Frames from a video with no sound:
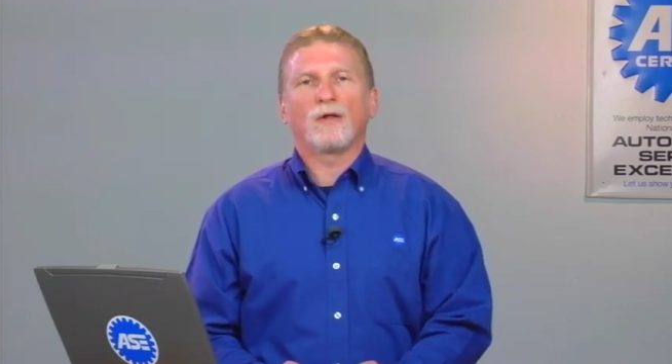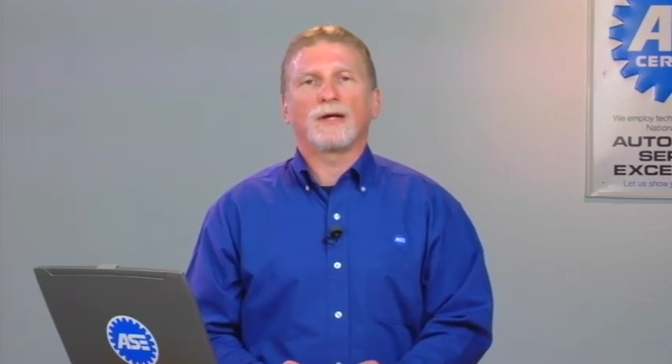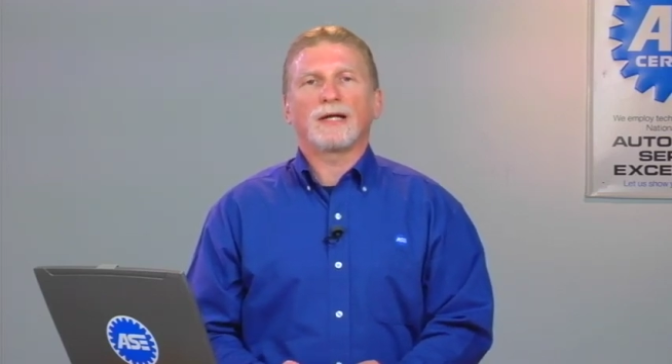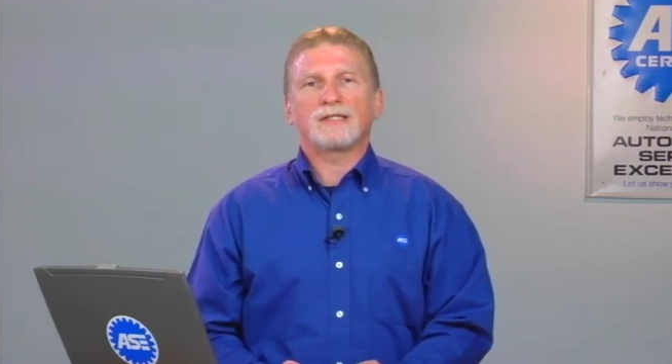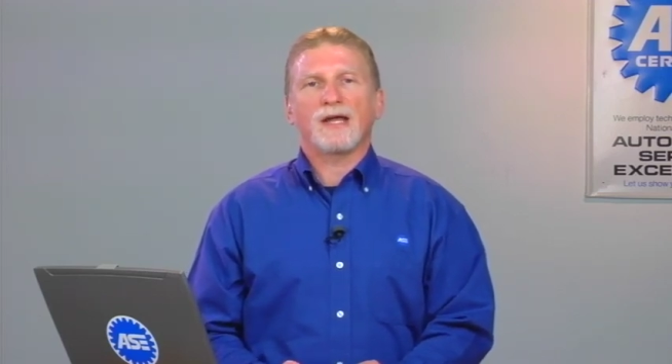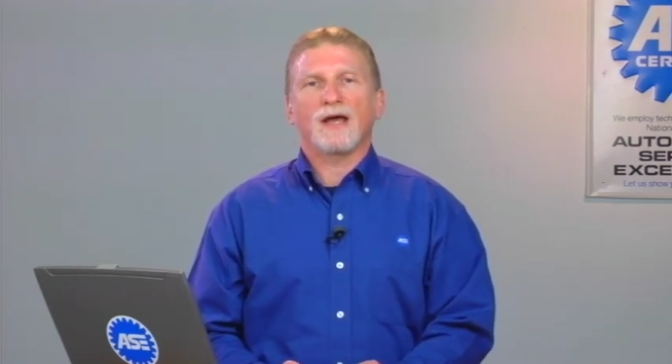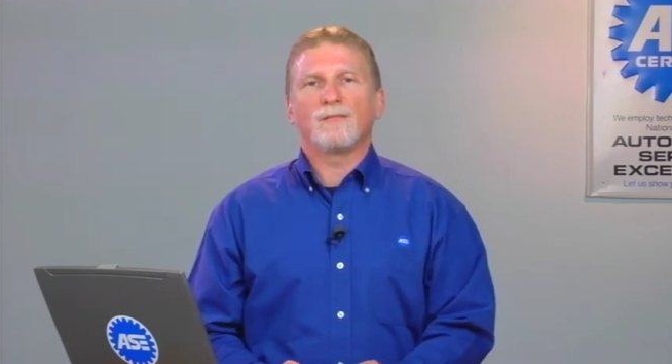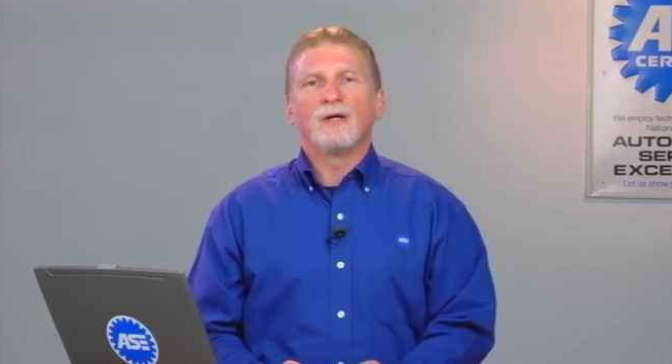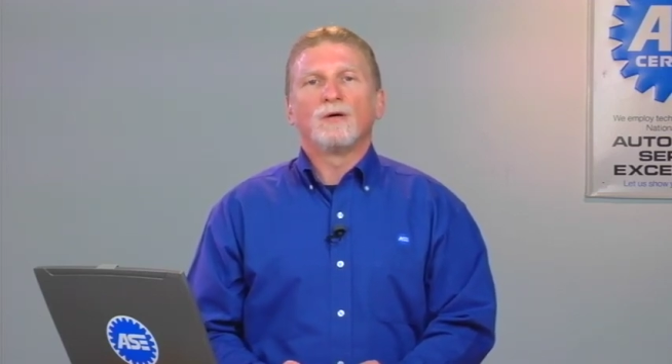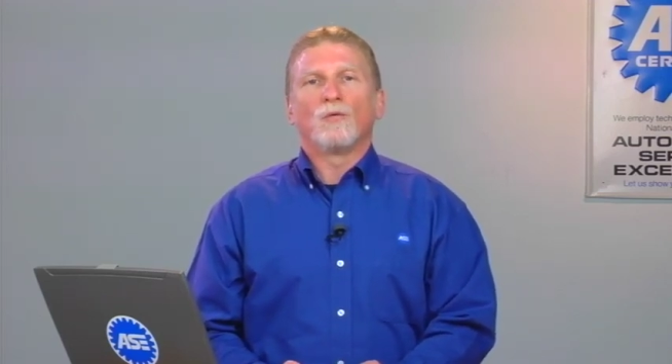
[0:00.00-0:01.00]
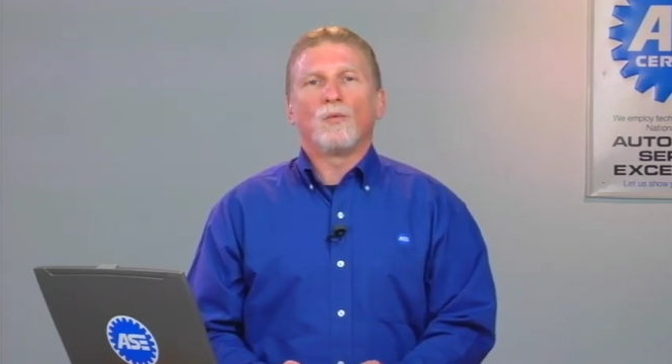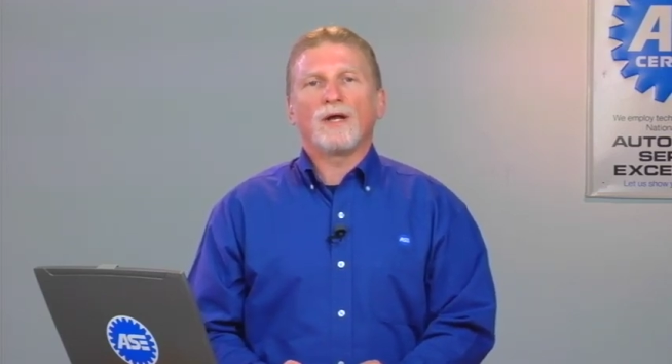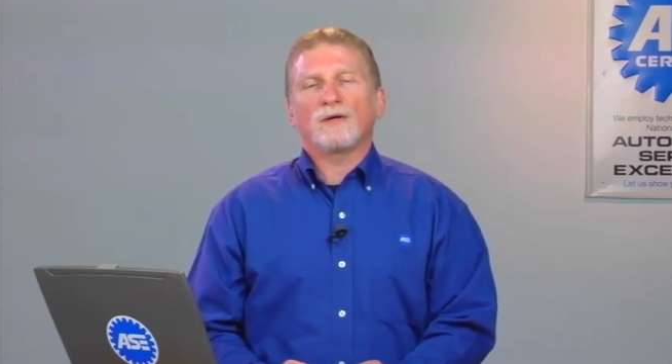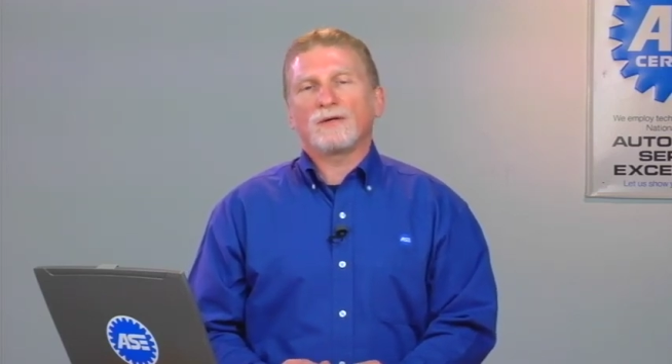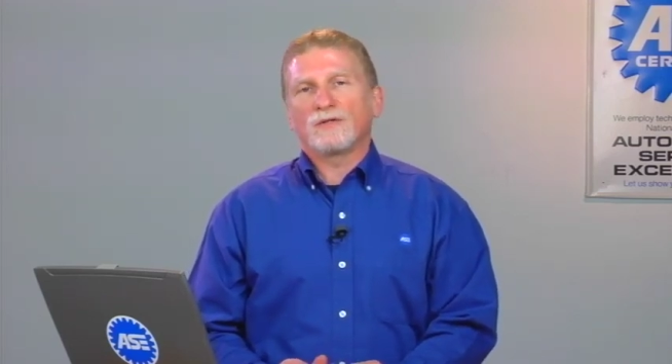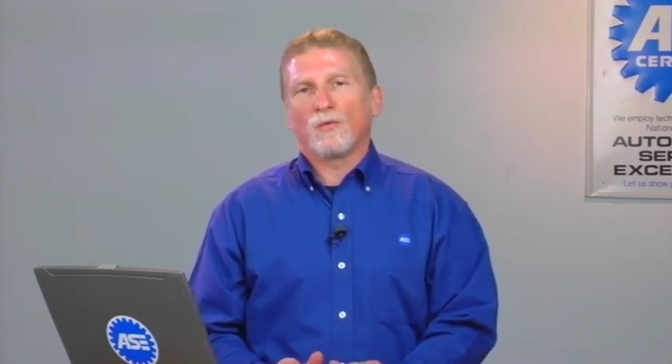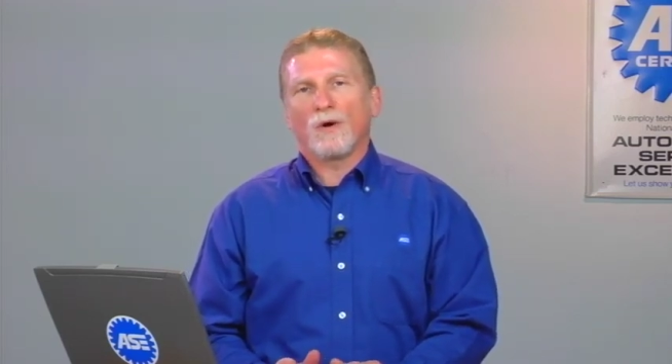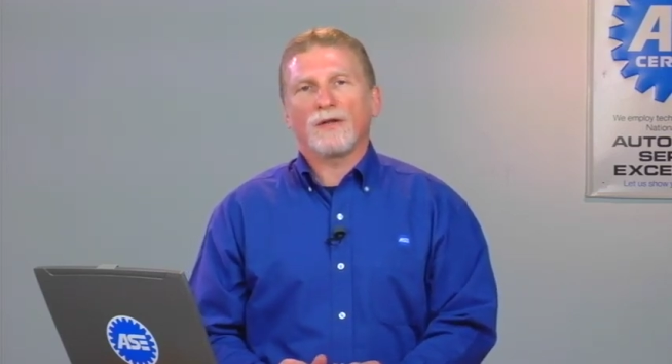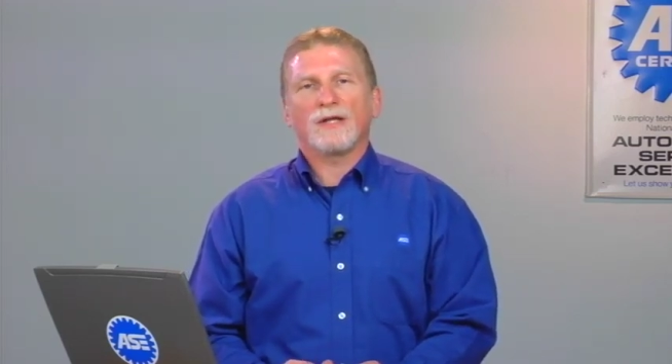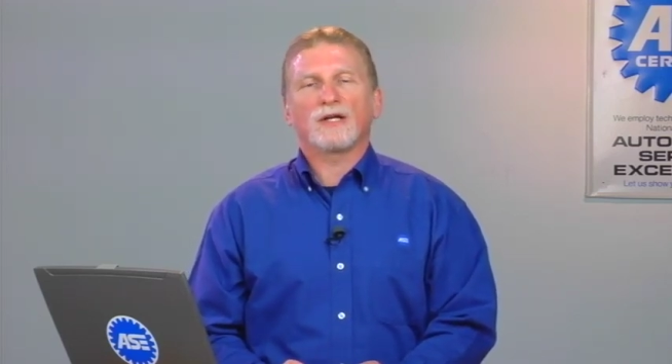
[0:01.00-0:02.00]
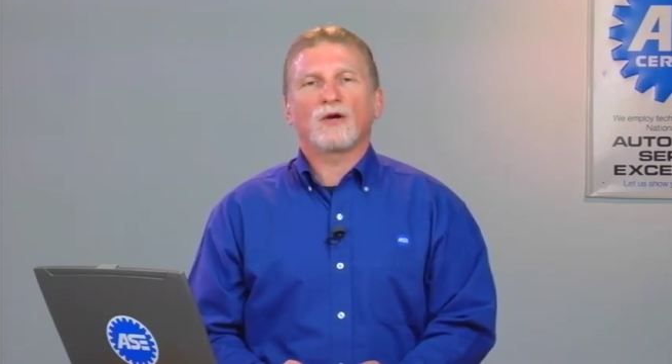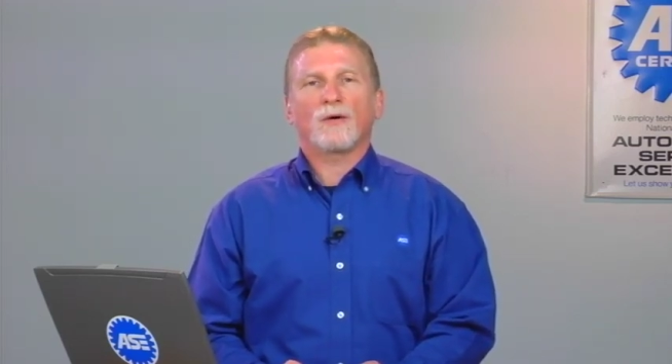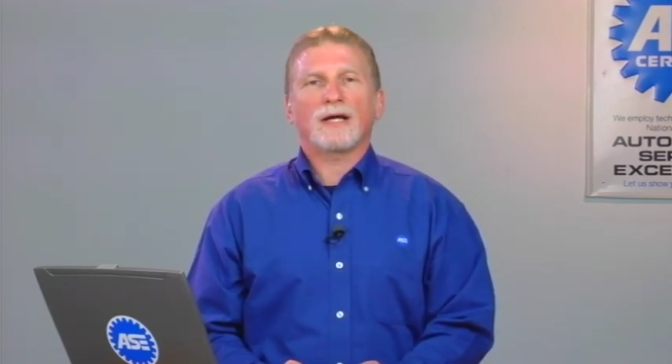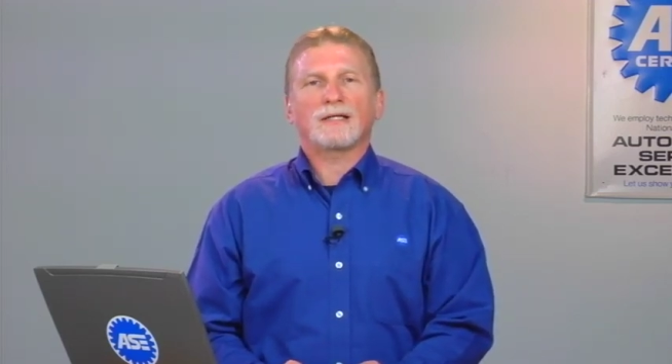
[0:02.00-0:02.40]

on an exam went to one of the incorrect